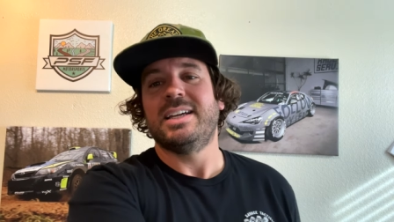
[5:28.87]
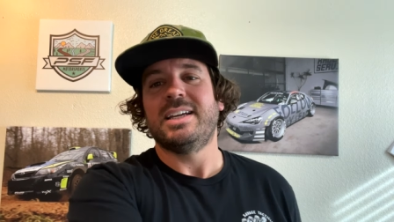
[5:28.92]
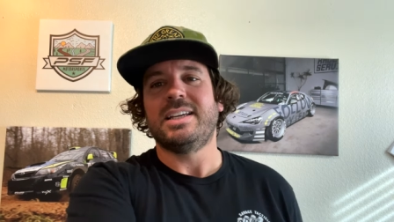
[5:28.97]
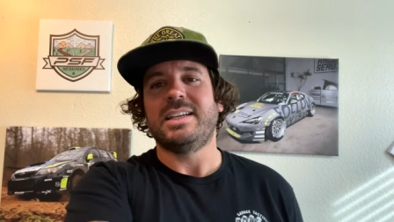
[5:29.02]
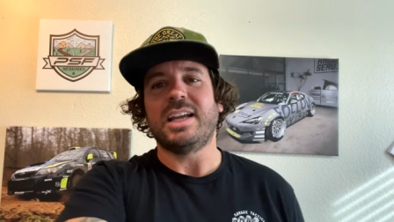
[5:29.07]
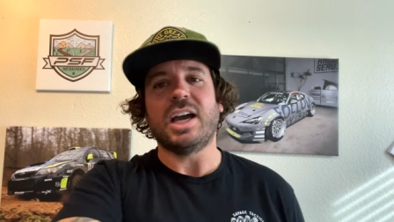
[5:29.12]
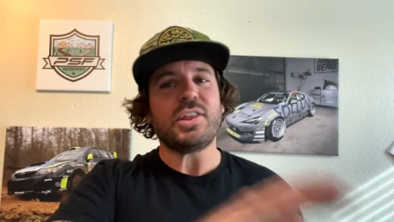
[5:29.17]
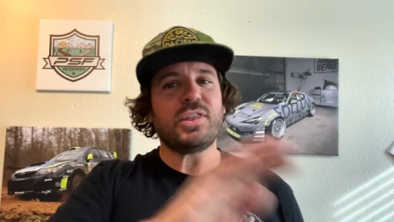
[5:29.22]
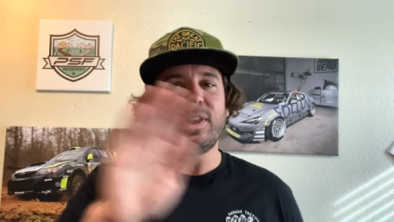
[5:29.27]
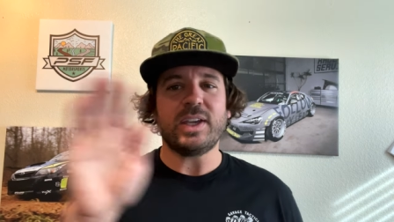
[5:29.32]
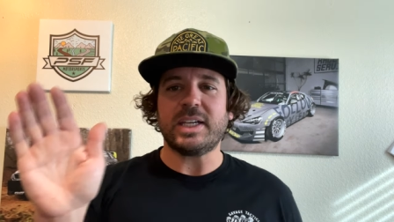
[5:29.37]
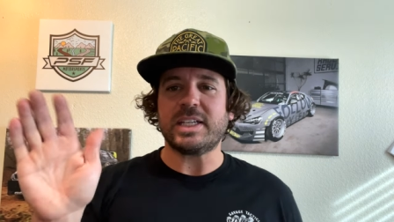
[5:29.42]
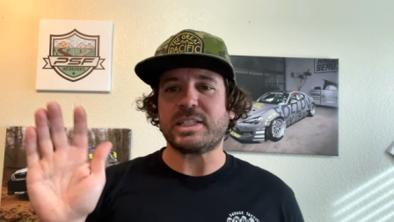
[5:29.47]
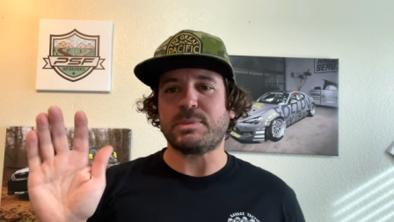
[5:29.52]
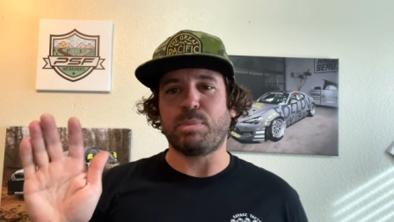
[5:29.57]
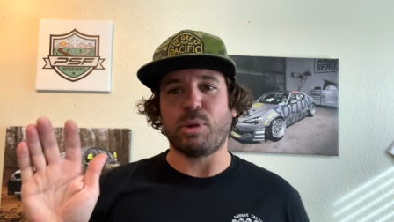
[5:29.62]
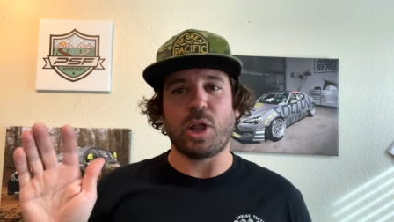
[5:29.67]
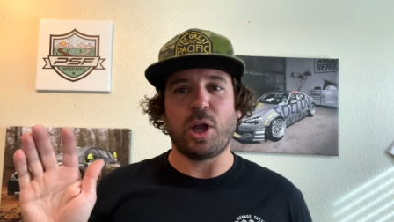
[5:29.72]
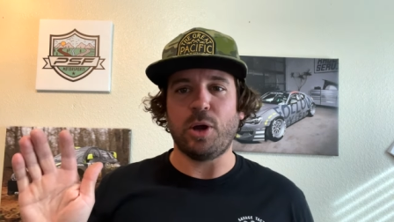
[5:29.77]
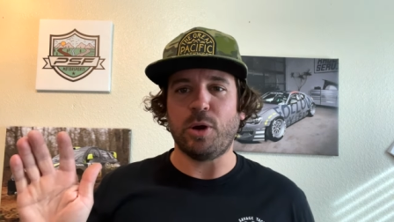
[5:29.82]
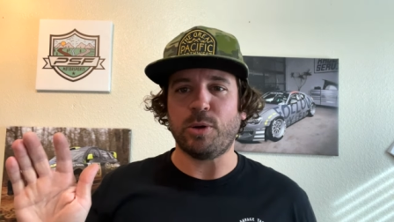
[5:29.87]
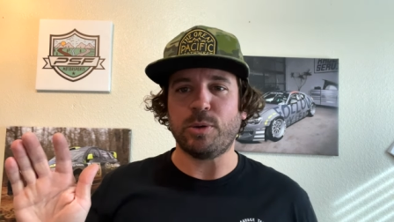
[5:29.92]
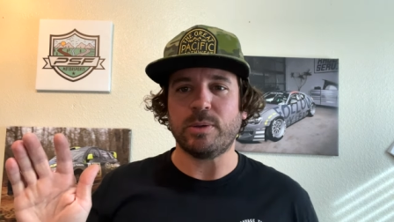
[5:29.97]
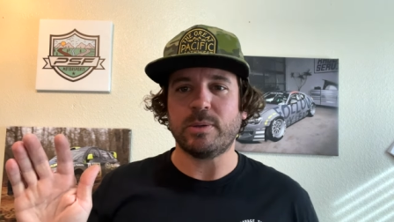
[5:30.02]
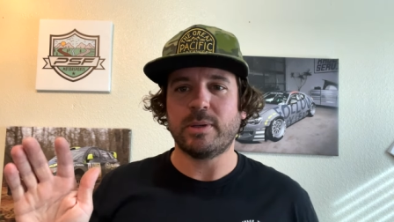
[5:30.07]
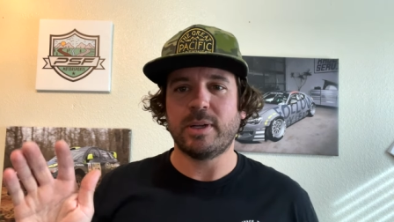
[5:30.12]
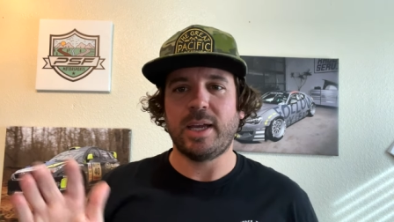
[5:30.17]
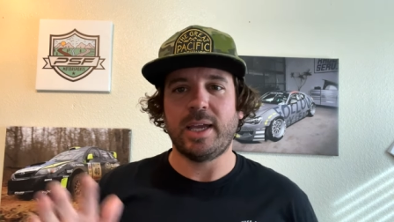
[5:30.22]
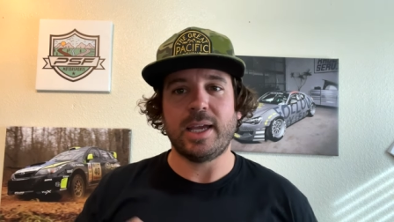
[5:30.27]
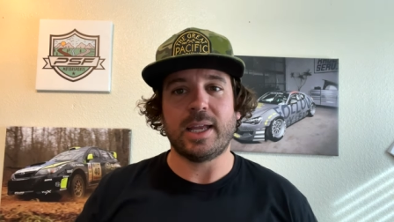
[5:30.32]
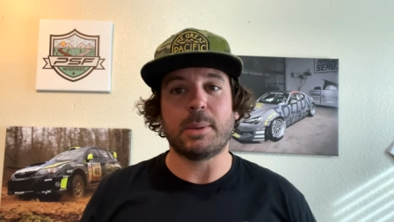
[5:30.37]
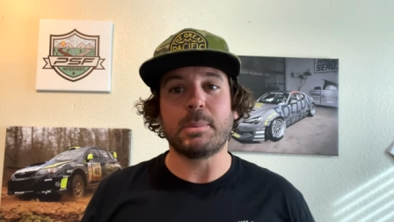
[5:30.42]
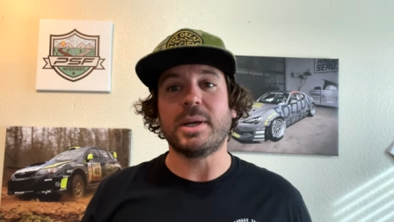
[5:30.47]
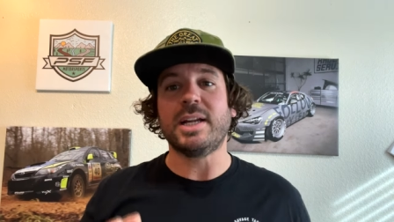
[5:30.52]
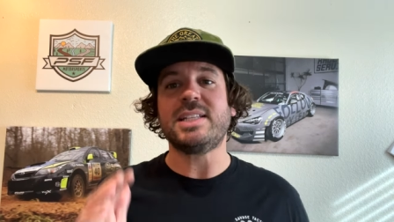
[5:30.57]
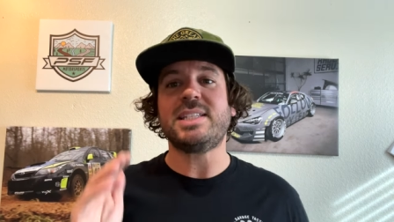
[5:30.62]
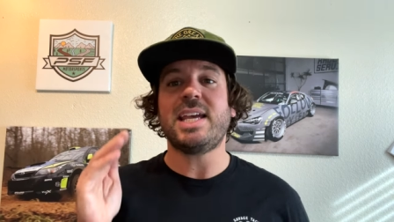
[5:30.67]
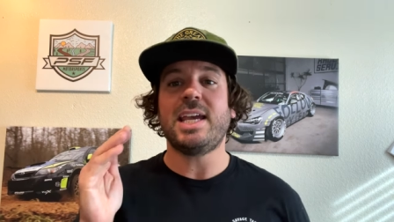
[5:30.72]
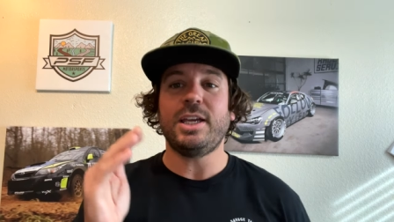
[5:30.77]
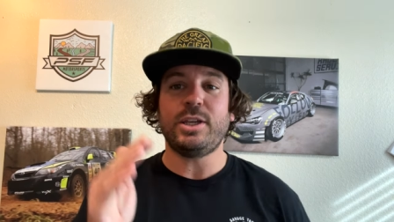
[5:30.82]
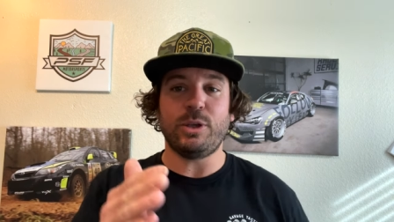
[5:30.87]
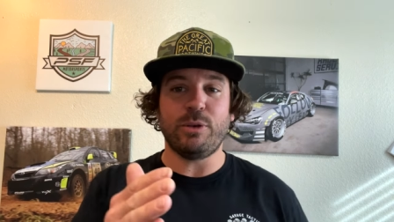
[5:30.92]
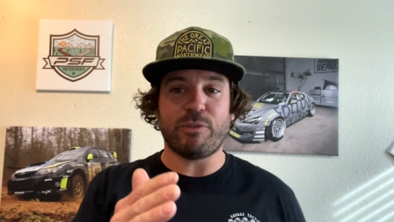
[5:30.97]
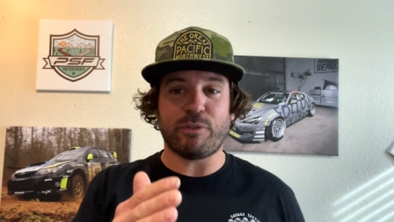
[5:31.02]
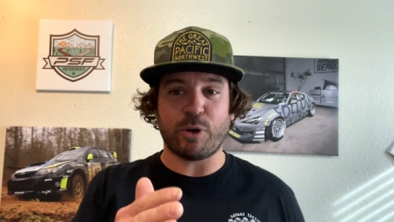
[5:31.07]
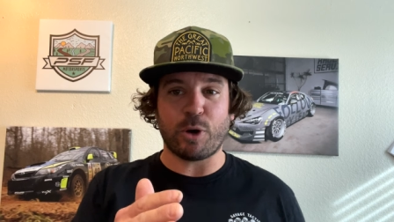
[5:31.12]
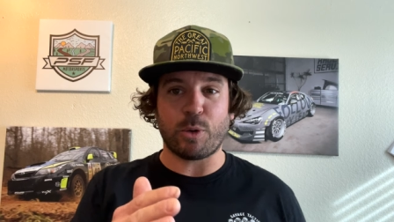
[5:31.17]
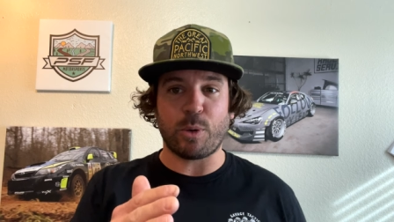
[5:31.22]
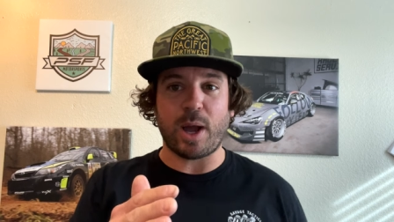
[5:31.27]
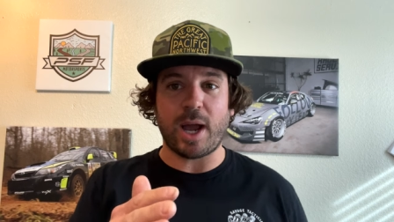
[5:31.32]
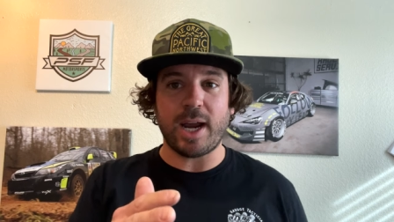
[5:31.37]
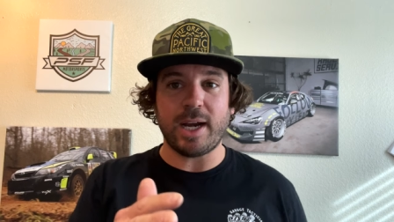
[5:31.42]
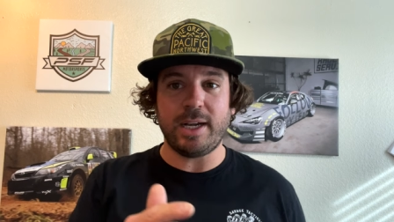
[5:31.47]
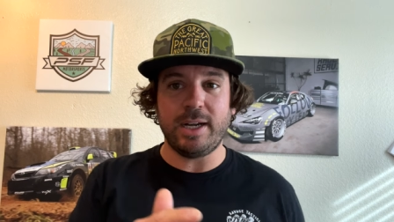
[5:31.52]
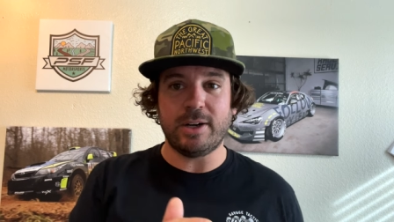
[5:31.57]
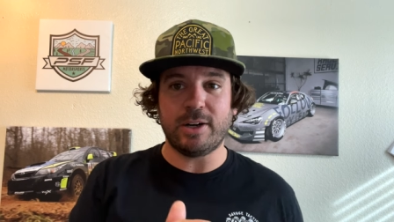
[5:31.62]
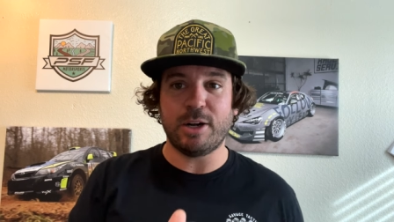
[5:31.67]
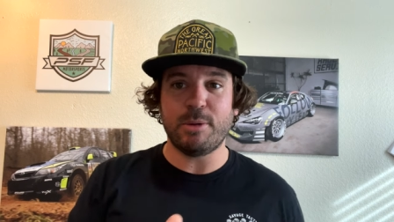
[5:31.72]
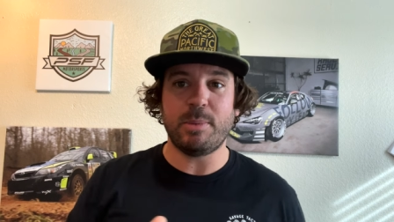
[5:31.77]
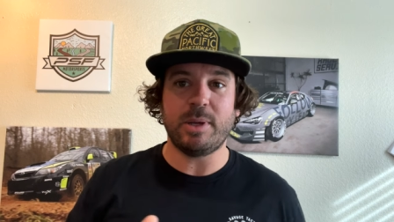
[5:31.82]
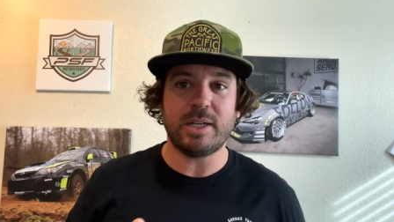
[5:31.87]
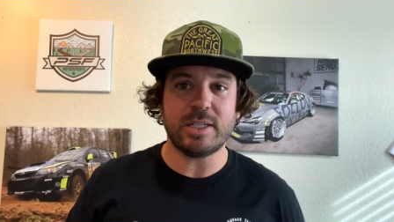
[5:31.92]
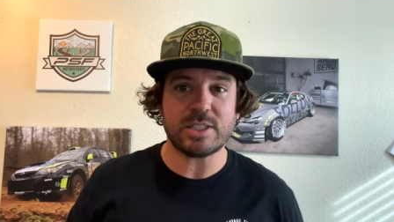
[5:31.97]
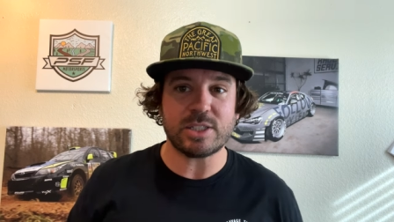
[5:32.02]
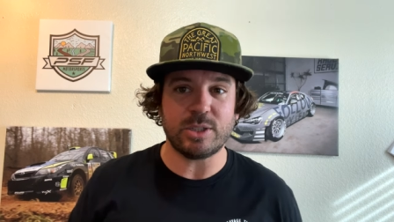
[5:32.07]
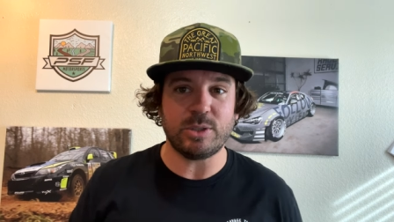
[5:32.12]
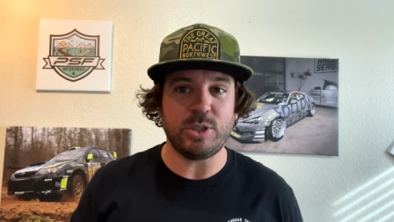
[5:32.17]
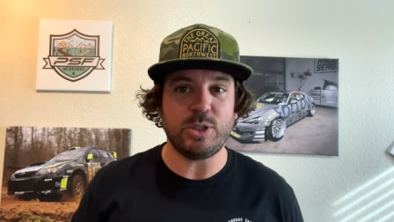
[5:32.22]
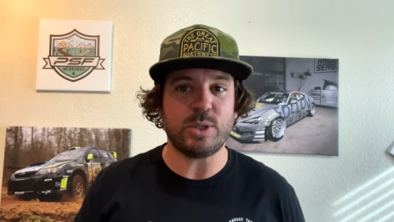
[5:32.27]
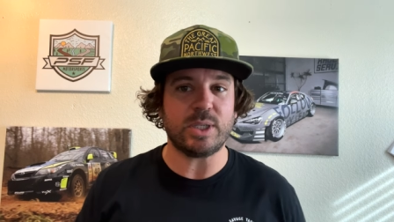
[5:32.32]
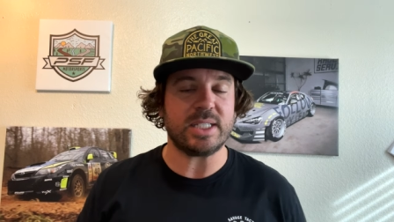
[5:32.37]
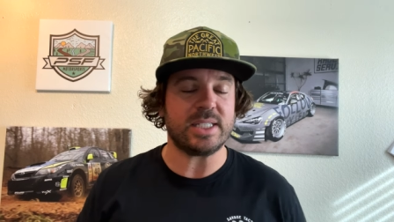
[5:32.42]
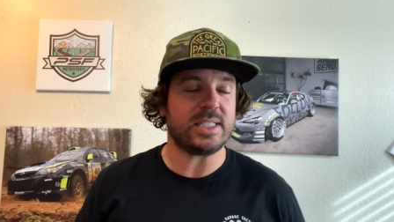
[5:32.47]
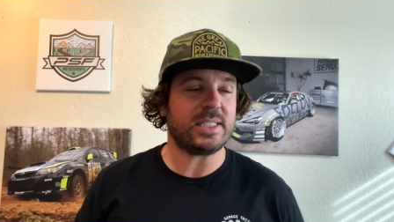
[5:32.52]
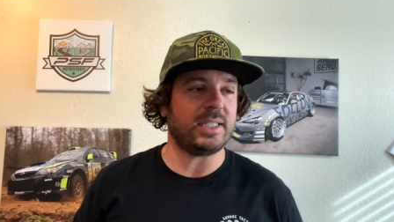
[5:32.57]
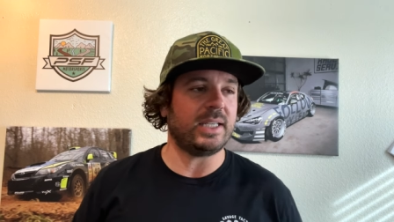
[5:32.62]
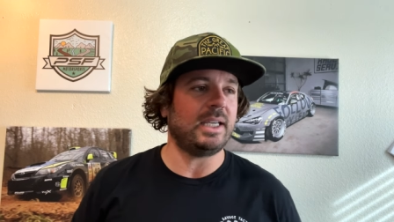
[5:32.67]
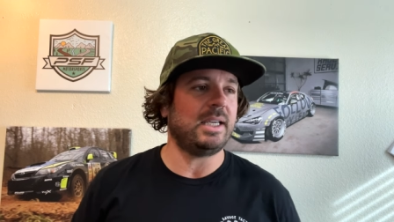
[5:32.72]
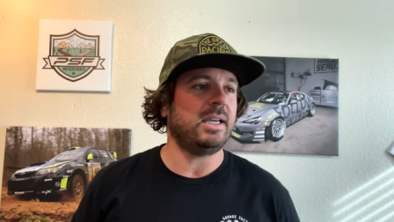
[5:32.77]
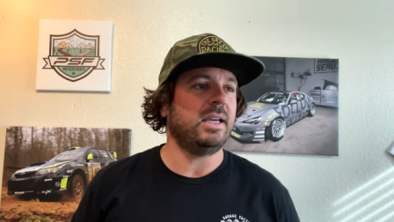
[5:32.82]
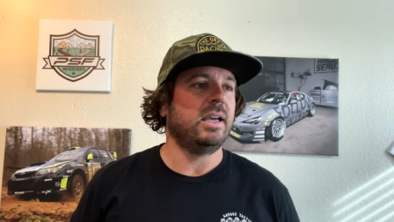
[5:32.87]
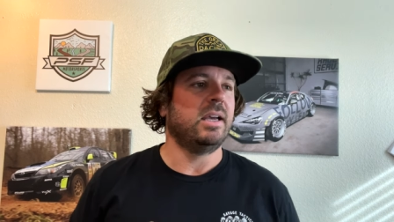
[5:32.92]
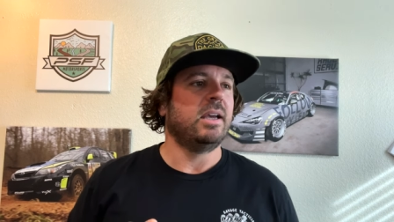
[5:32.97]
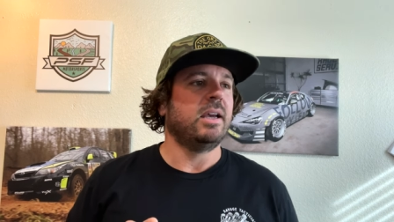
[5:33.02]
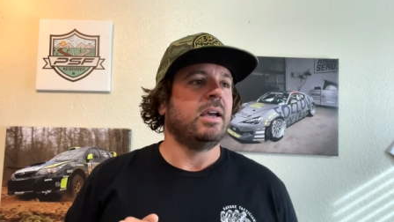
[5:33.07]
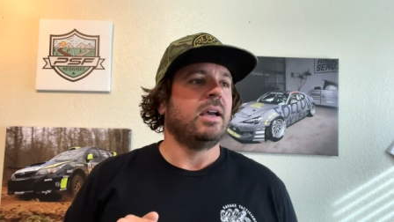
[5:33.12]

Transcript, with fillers: Nothing is blown. And I'm going to take you for a ride here in a minute so you can see.